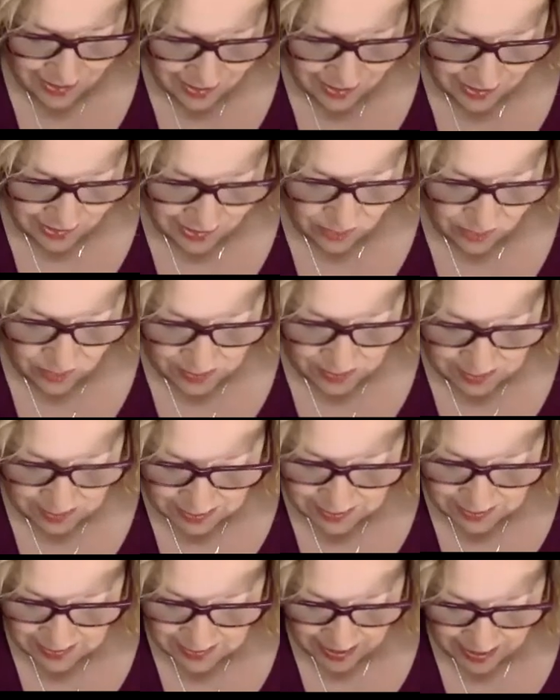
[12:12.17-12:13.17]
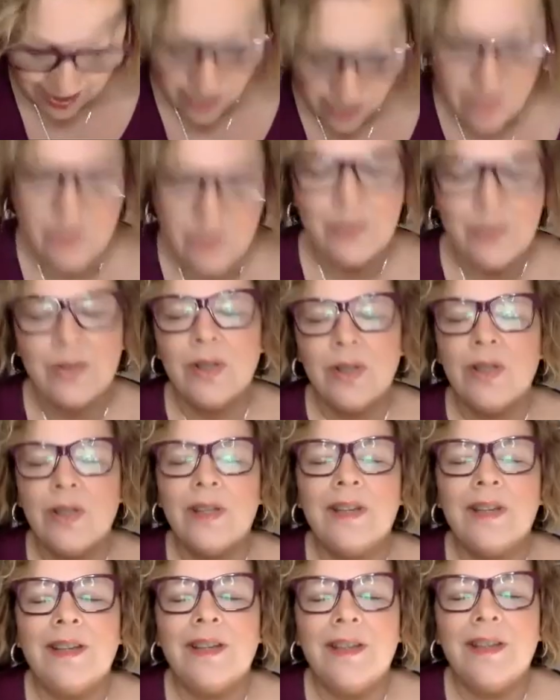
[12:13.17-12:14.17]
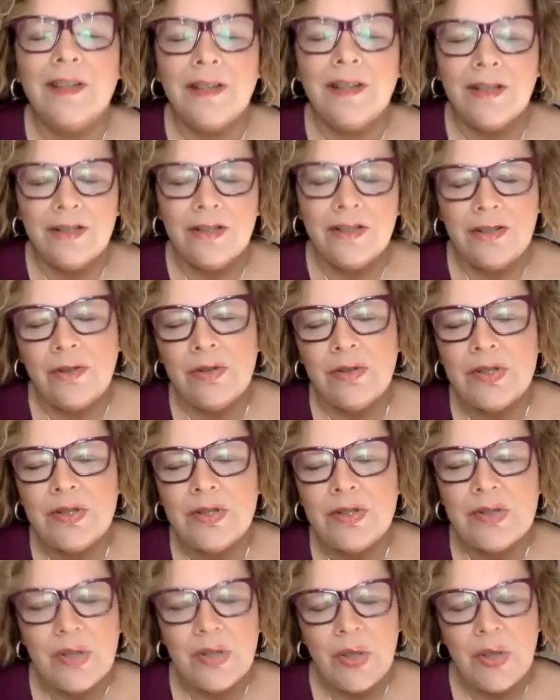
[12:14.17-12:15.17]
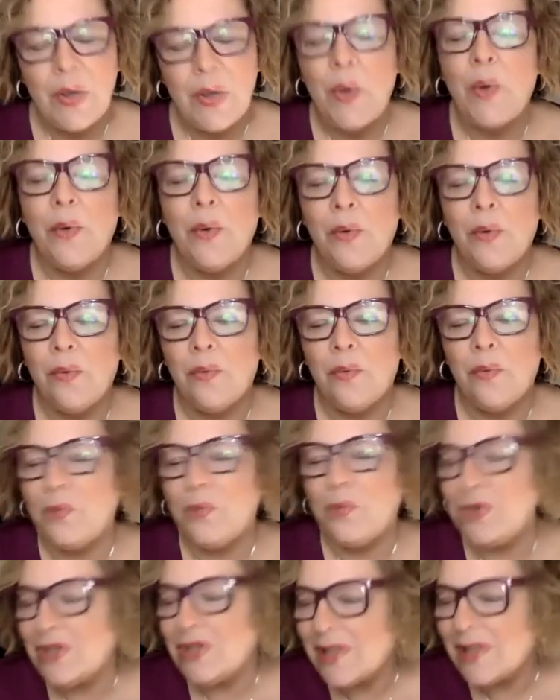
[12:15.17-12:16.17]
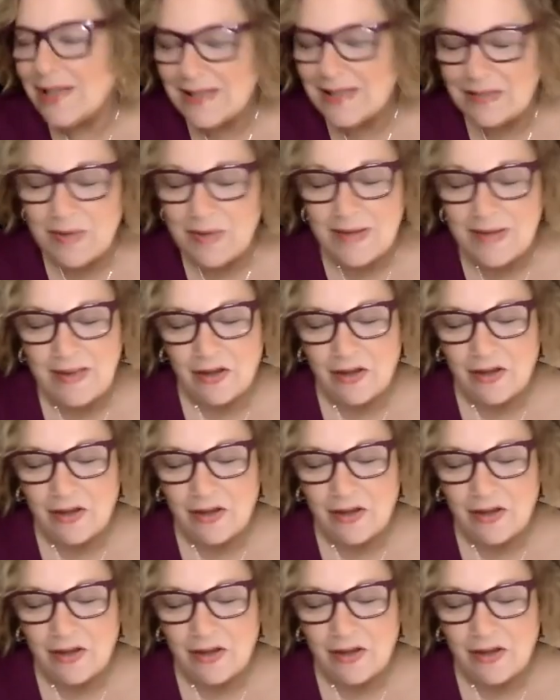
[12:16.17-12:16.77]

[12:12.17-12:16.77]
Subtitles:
Now, once it's out, notice, would you like to make that